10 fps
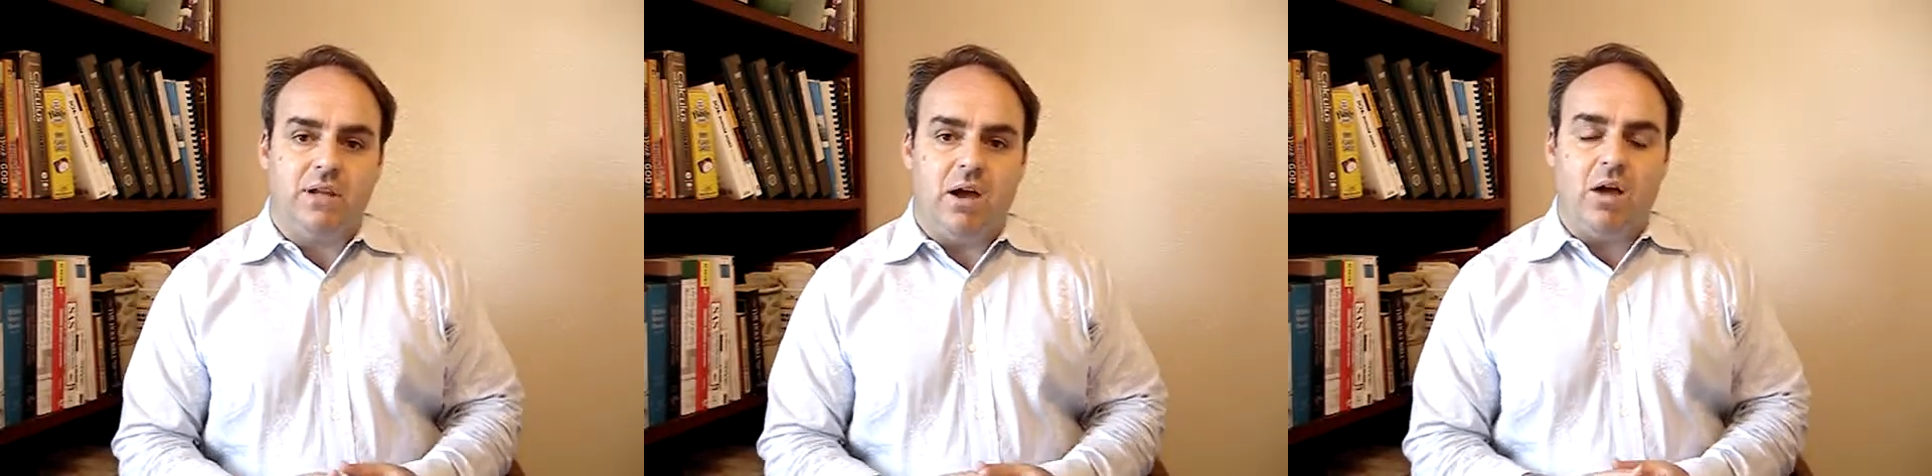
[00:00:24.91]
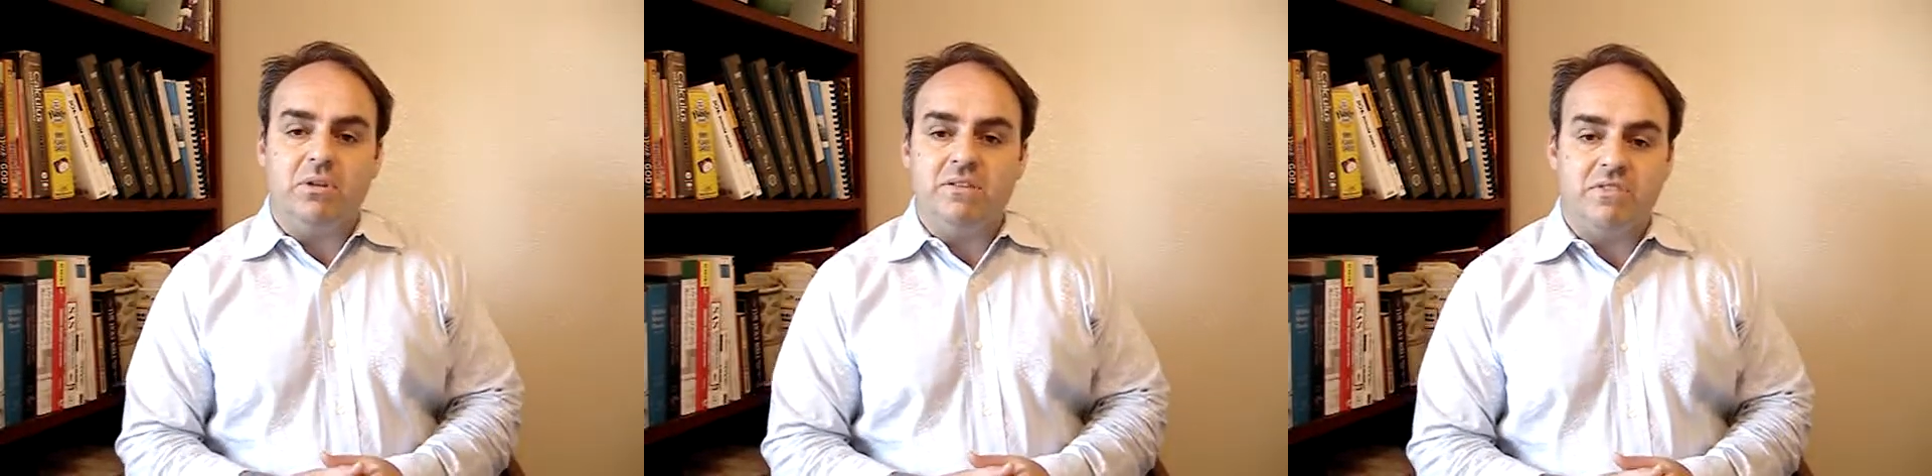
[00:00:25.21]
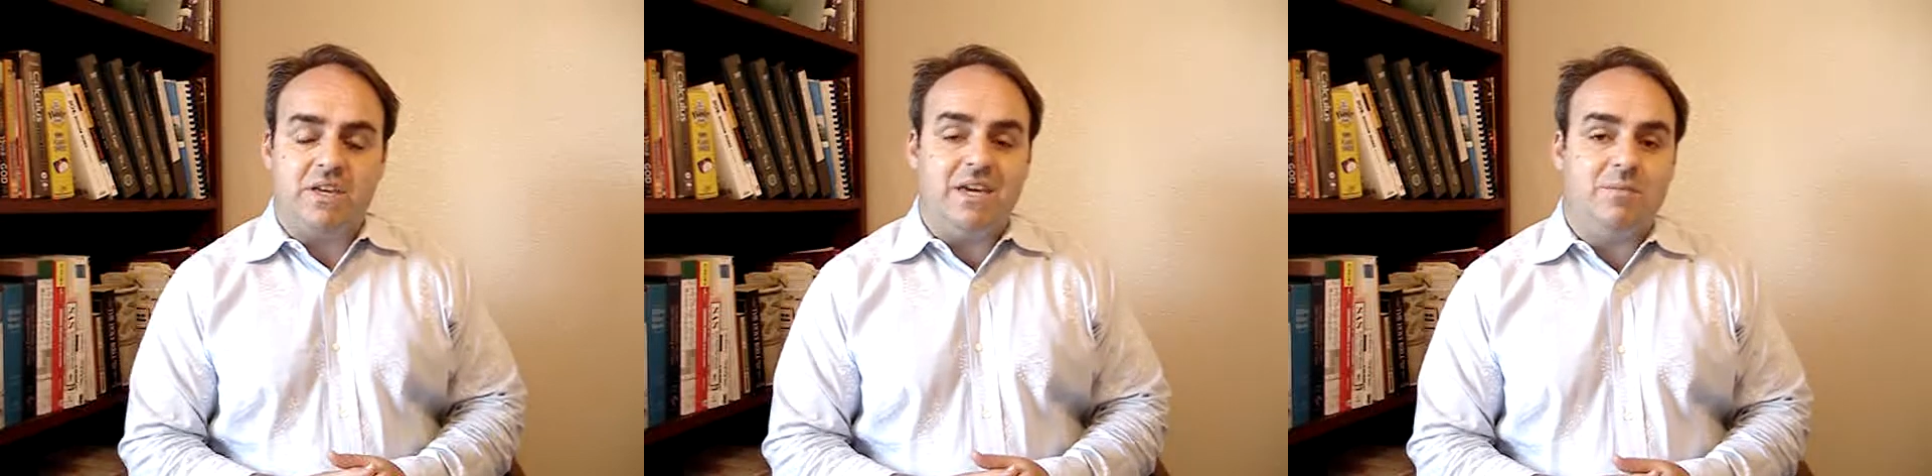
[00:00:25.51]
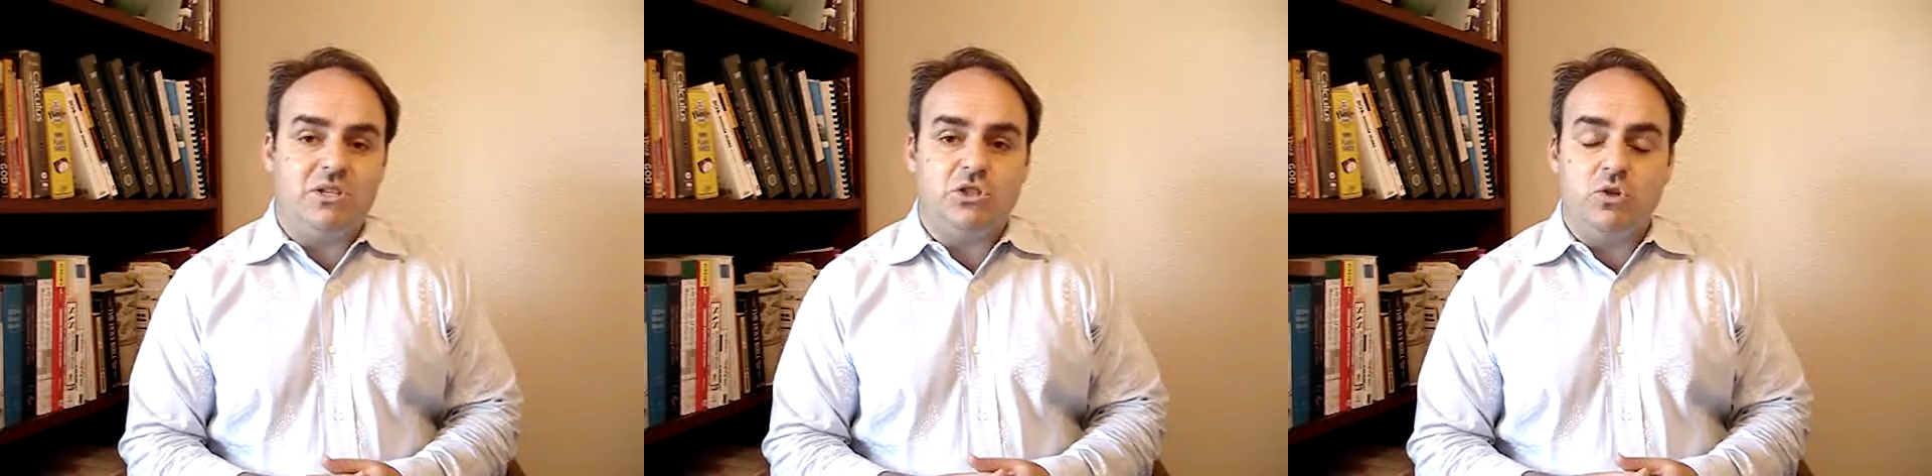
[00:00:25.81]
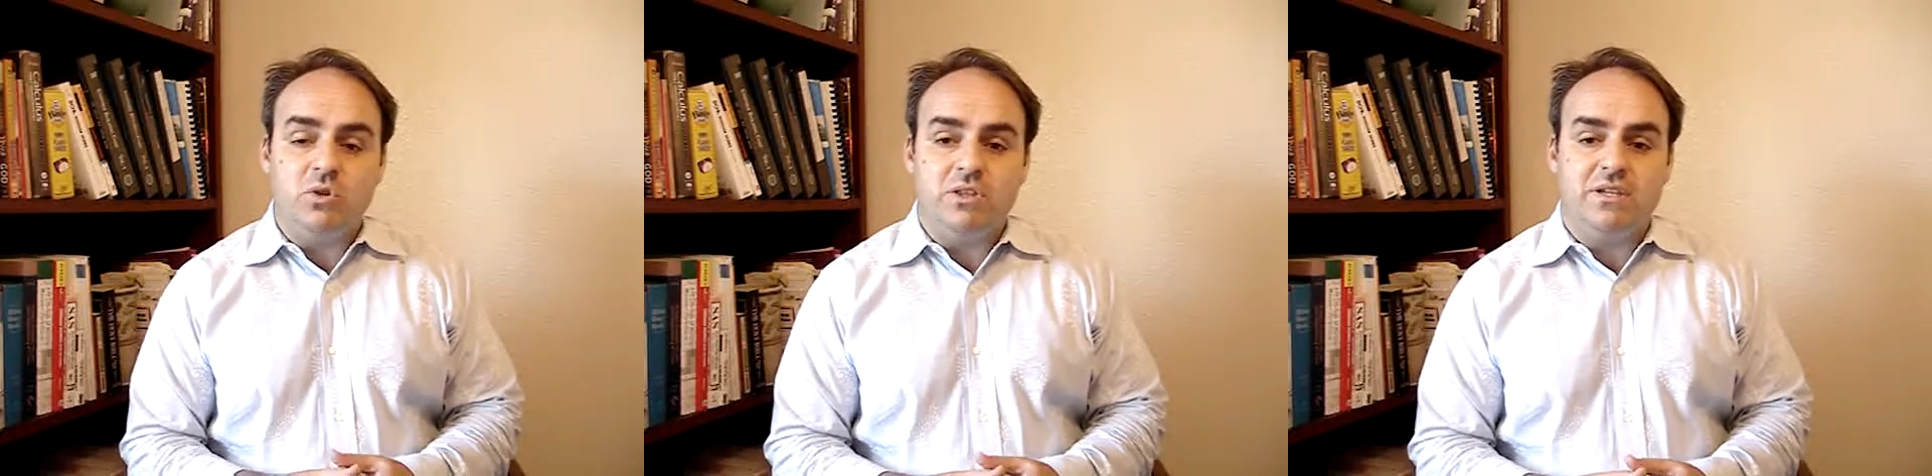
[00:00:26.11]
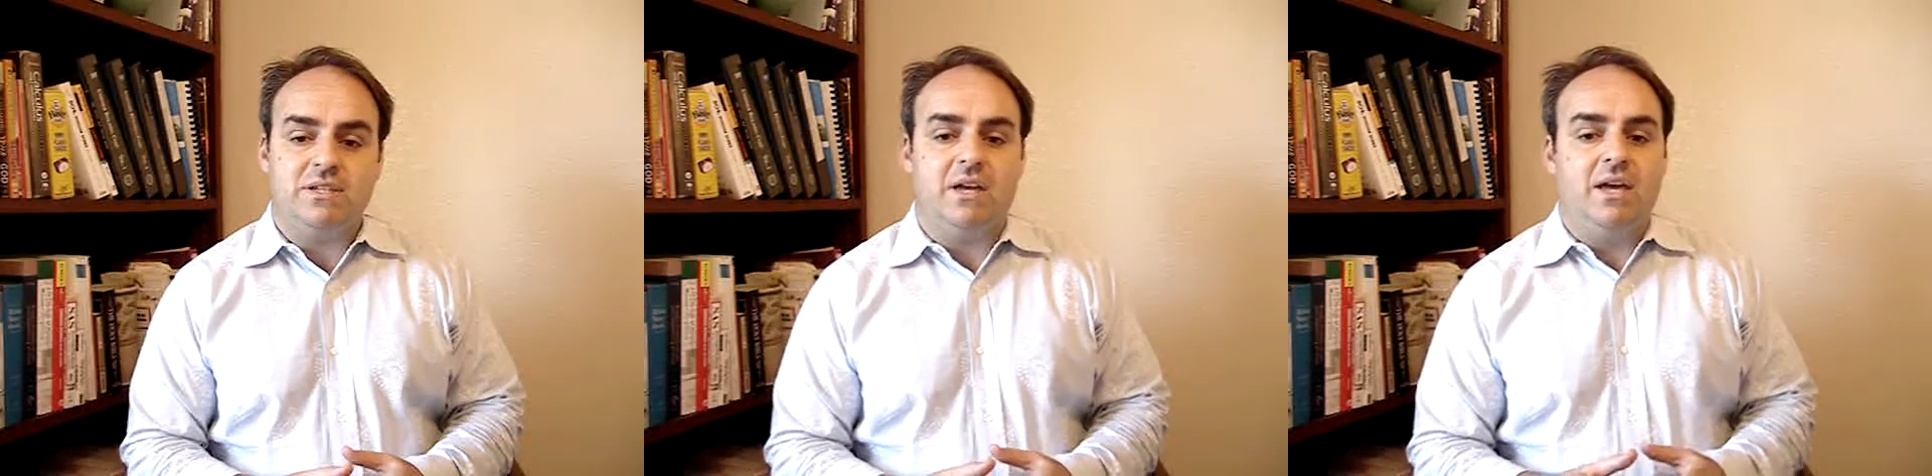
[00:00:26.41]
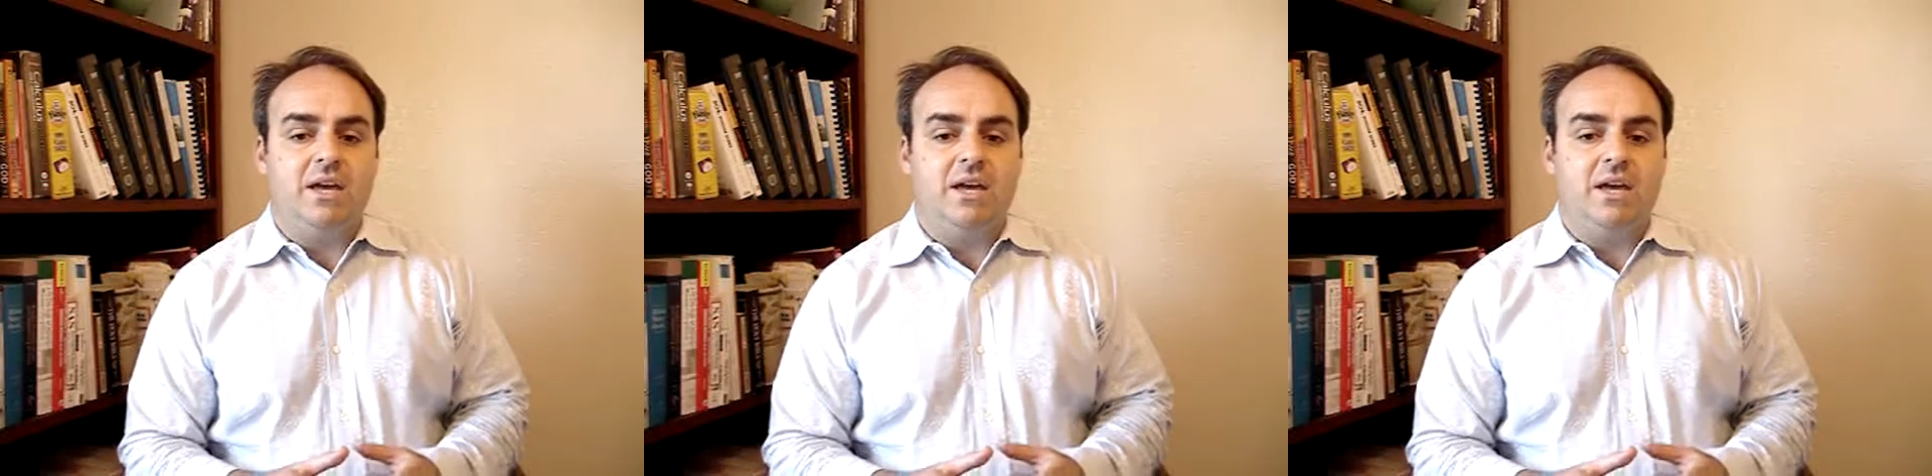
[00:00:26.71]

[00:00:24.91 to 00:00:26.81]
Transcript: Now, I believe that the enemy is doing this